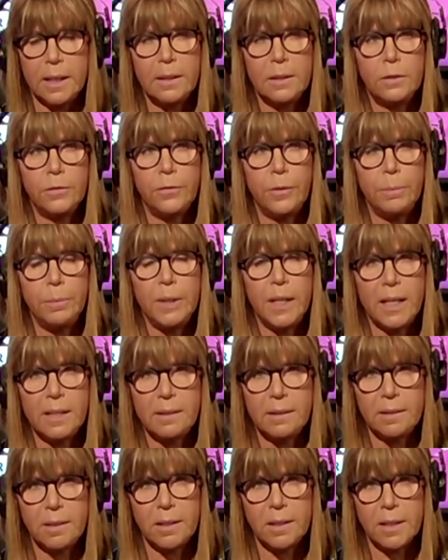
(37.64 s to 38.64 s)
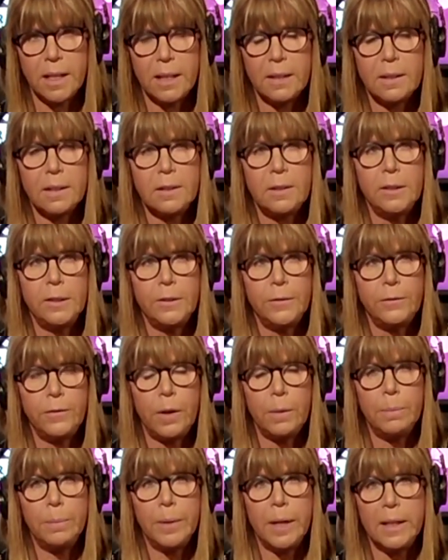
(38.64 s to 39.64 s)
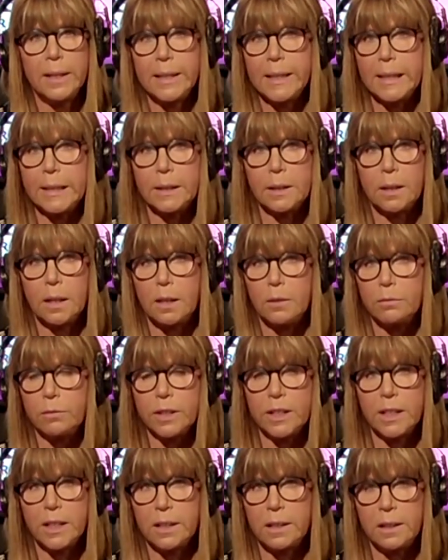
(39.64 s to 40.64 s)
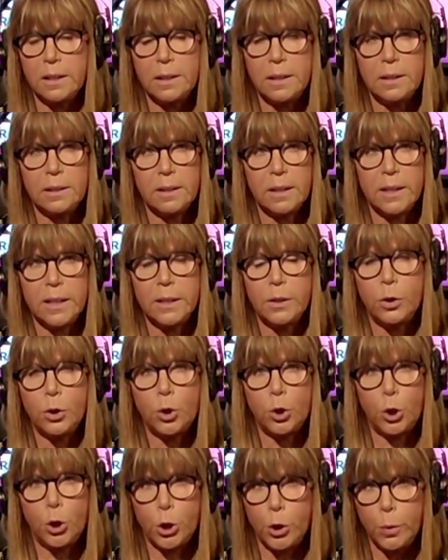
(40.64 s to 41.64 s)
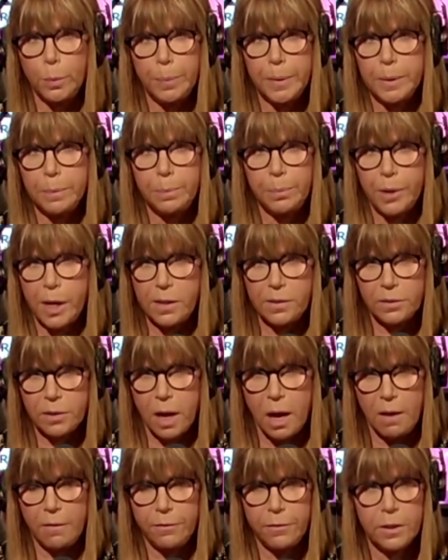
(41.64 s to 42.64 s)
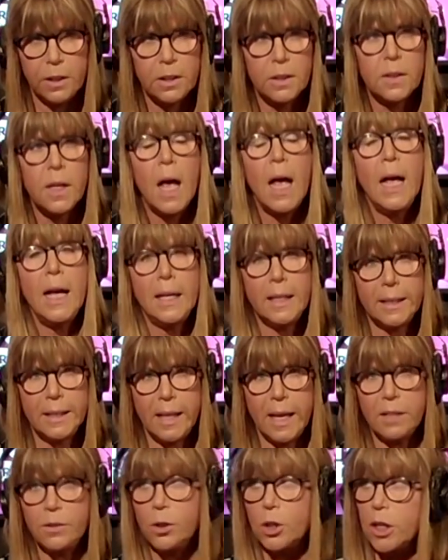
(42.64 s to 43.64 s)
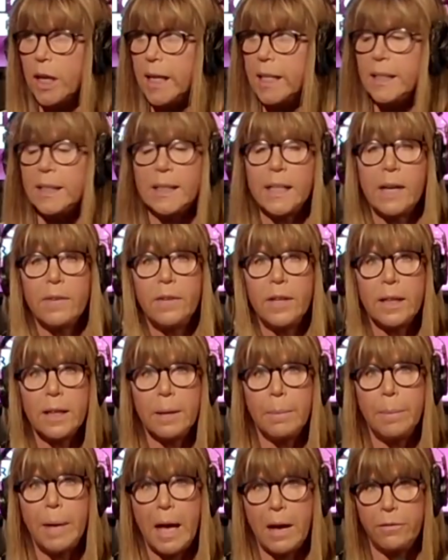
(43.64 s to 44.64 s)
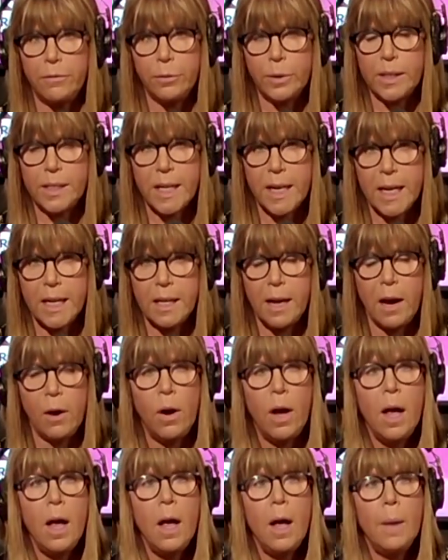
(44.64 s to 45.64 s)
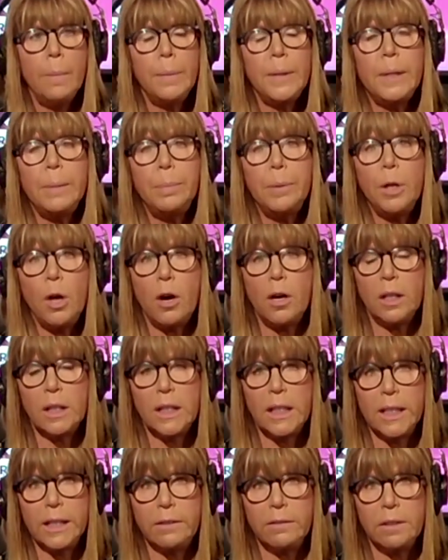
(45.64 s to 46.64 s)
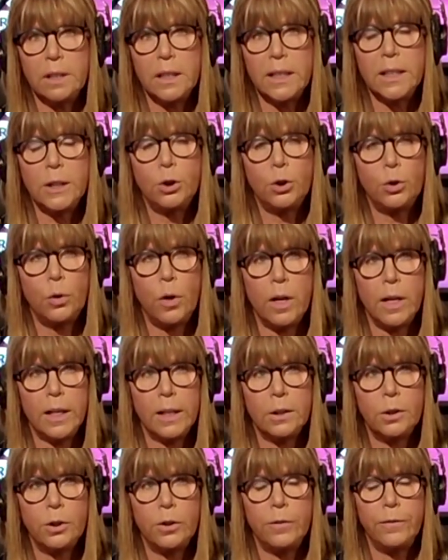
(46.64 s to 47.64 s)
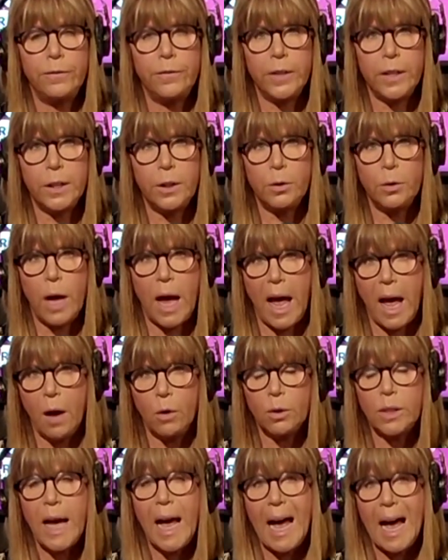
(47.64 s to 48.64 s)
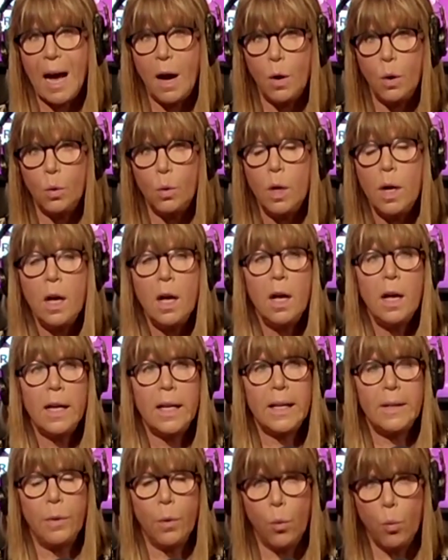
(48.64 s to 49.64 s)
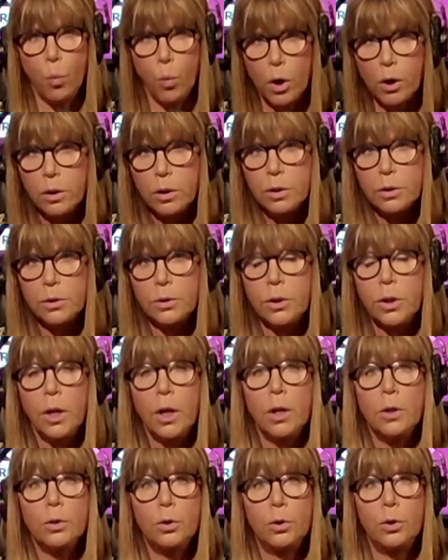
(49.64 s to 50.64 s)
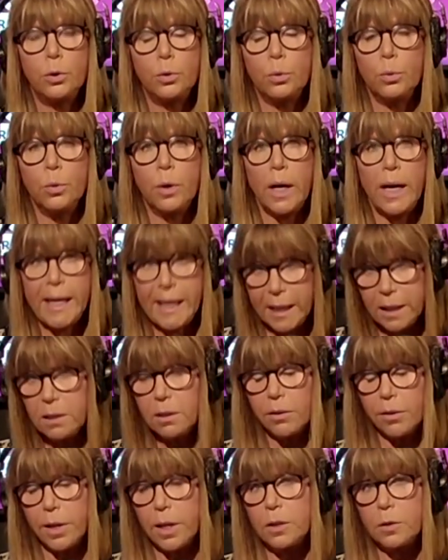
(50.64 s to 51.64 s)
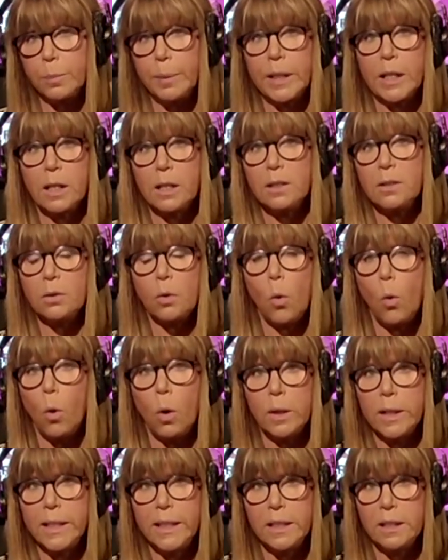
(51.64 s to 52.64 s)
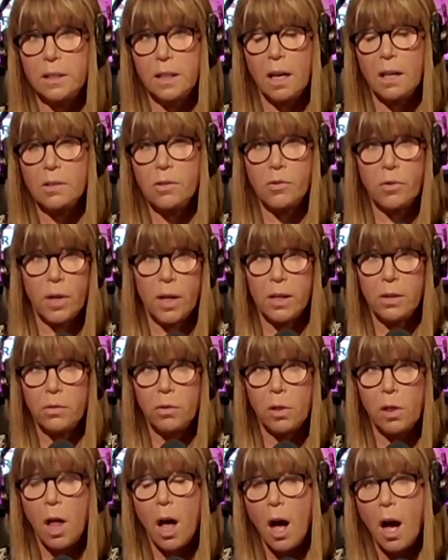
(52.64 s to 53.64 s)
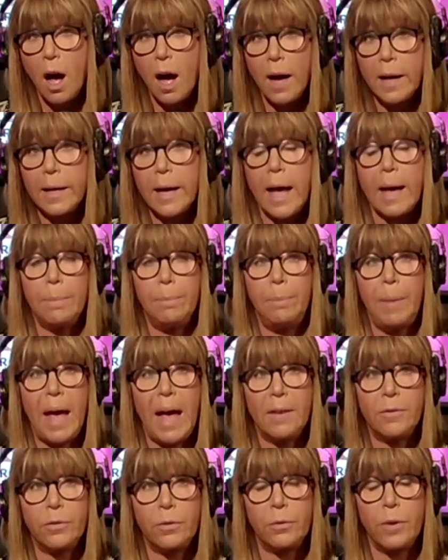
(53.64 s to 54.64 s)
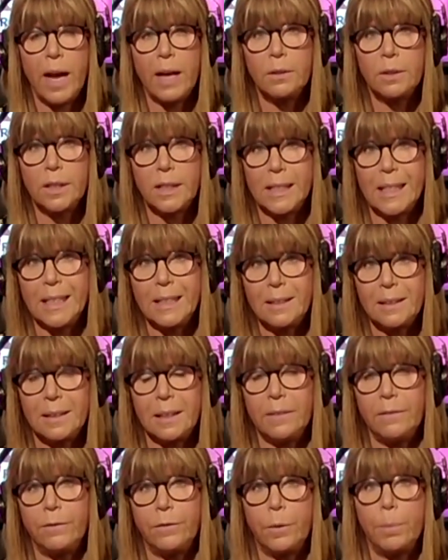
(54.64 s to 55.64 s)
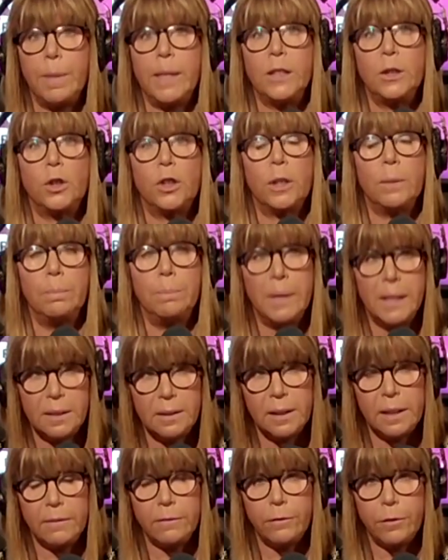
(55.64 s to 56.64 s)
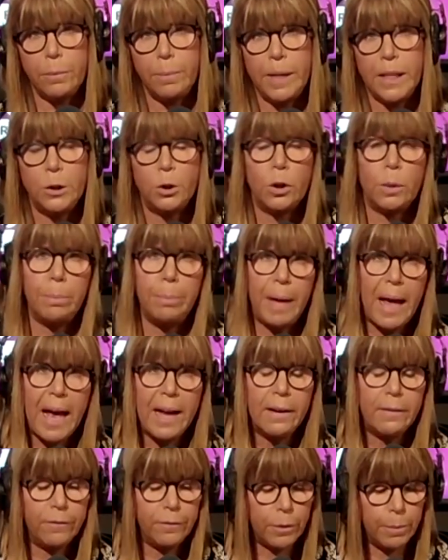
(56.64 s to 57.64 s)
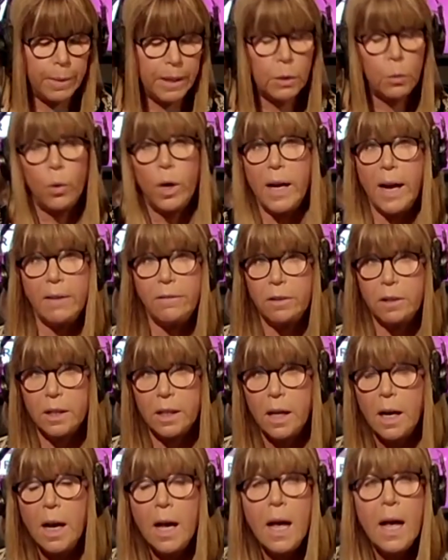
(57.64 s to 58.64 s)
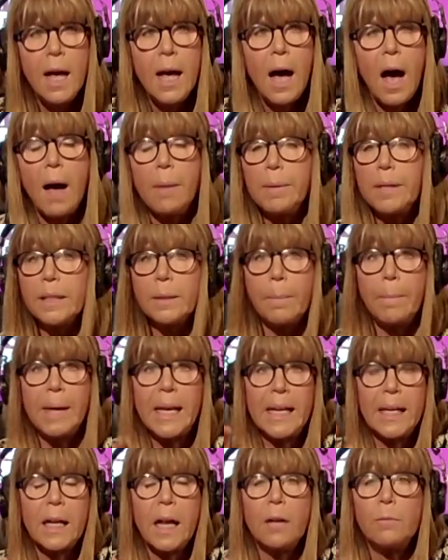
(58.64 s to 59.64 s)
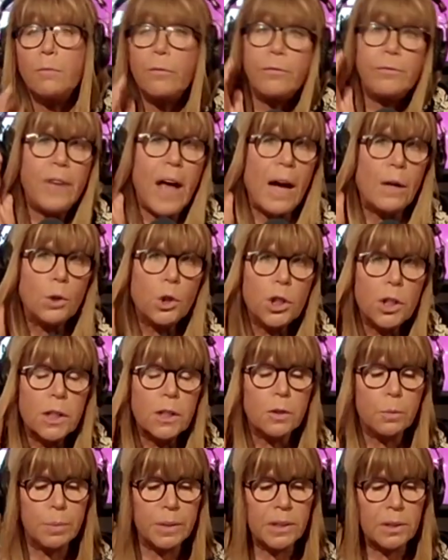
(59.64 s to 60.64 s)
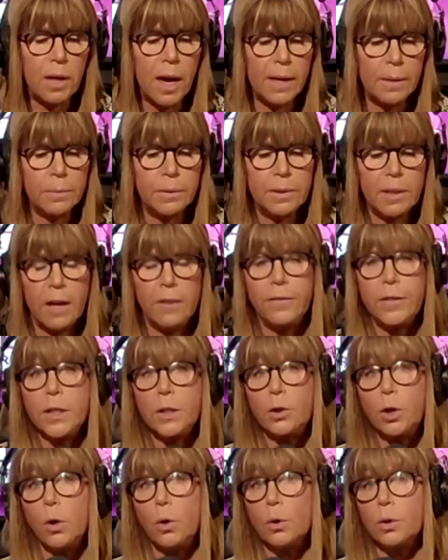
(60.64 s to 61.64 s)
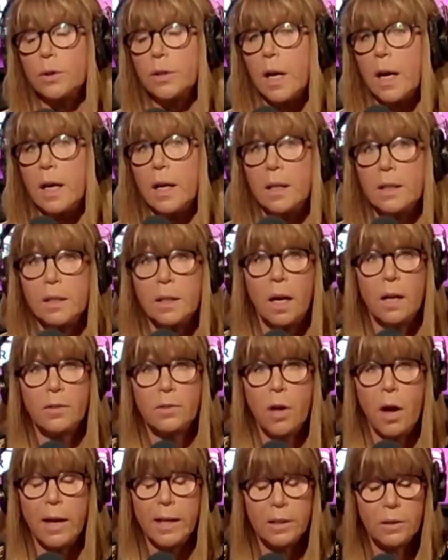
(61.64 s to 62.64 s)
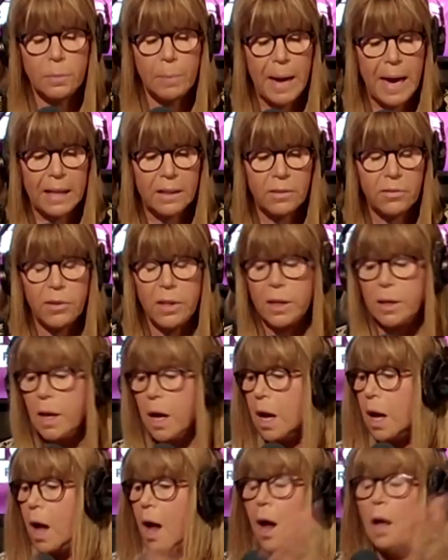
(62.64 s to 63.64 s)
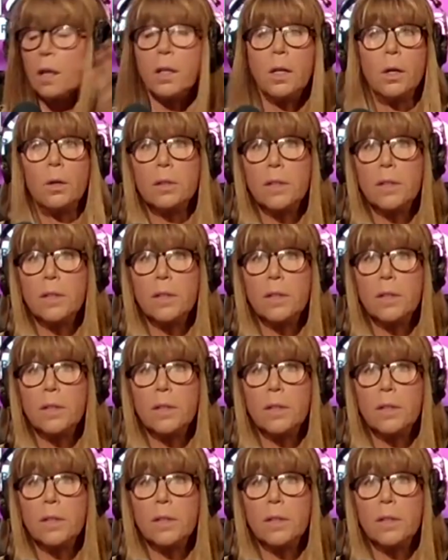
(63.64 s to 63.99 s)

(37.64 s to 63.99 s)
This is from yesterday. This is from his ridiculously stupid press conference yesterday. He's giving them every day now. People are literally trying to figure out how in the world to handle this, because all he does is lie and pass around disinformation, misinformation, bad information, whatever it is. I mean, the man, Fauci, is beside himself. He told a science magazine, you know,